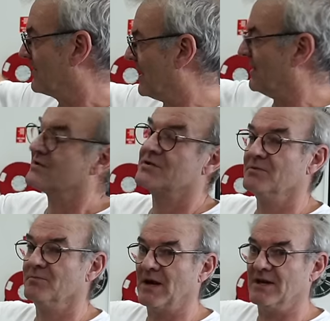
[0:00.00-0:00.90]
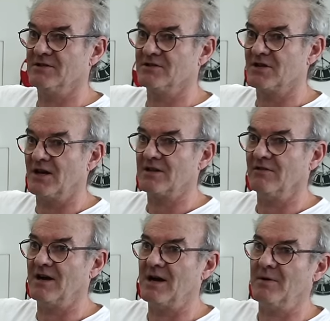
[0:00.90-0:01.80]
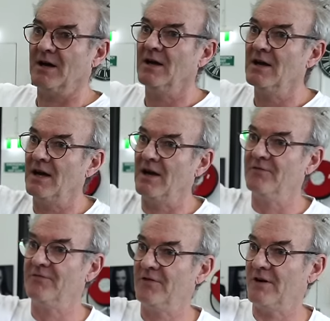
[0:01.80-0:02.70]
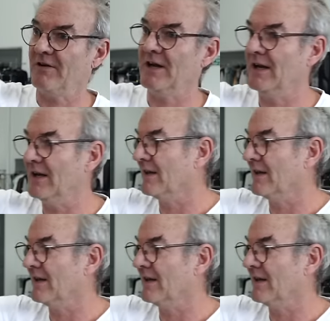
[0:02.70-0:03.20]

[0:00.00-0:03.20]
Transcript: custom painted cyclorama, a very